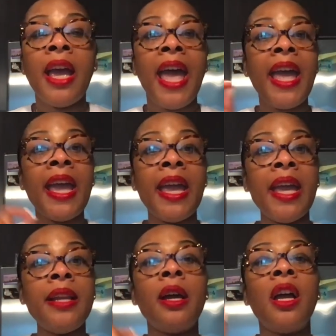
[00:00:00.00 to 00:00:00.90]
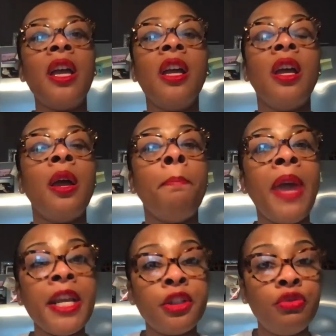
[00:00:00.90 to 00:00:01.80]
had
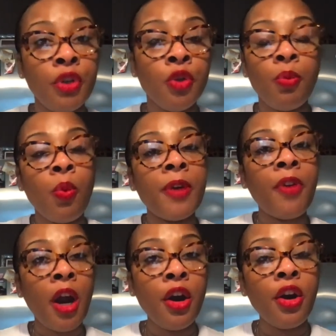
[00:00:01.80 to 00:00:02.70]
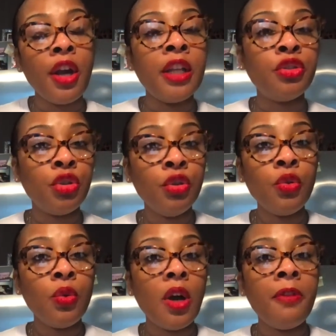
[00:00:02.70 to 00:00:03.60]
made a group with her and
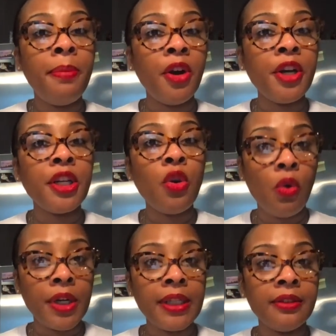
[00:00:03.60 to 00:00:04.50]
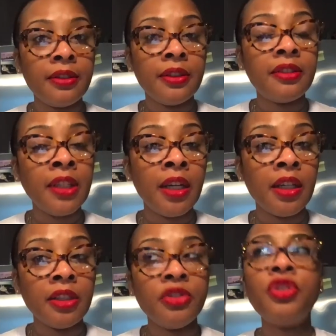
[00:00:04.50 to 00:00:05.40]
two of Burry DeGordy's
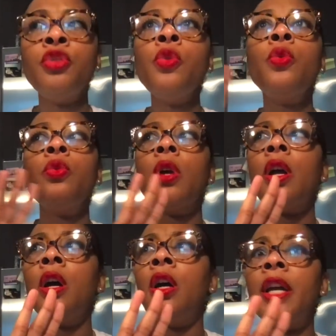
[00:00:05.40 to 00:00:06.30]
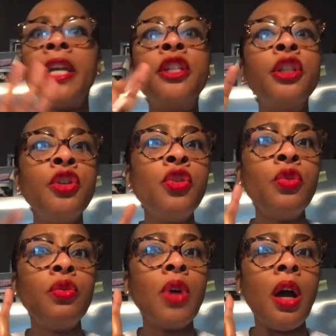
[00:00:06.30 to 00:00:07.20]
sons to
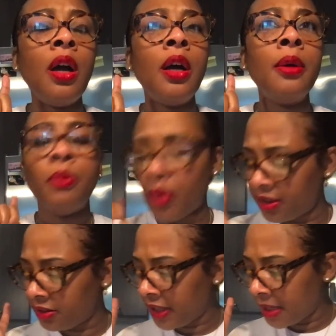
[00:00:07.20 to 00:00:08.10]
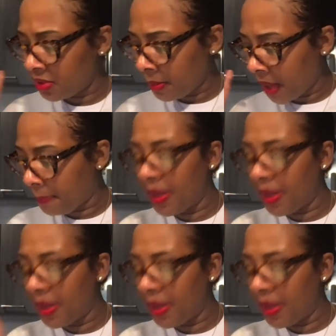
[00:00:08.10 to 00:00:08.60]
include, what's his name, somebody,